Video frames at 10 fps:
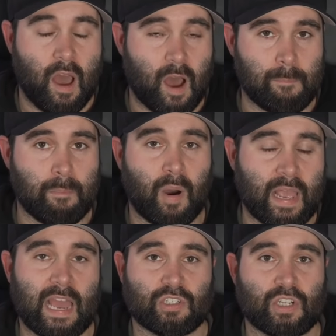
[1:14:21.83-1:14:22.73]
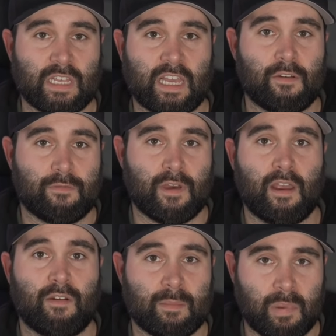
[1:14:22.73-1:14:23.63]
I might actually get a
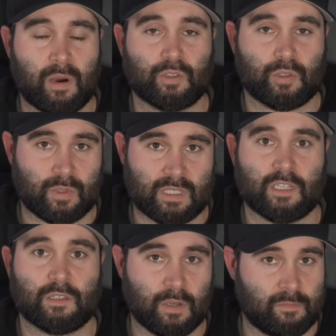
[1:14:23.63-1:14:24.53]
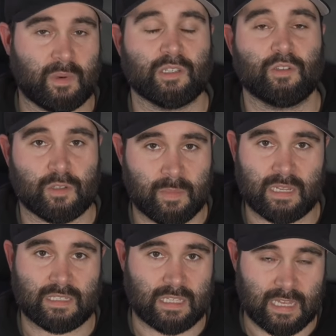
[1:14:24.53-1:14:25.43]
fair and impartial assessment of my
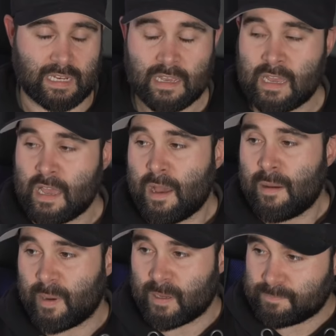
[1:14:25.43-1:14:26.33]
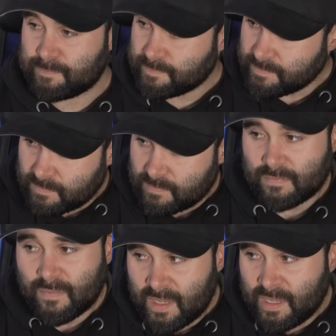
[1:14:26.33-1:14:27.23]
suitability then. But,
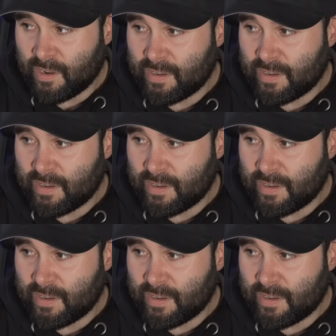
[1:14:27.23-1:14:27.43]
you know,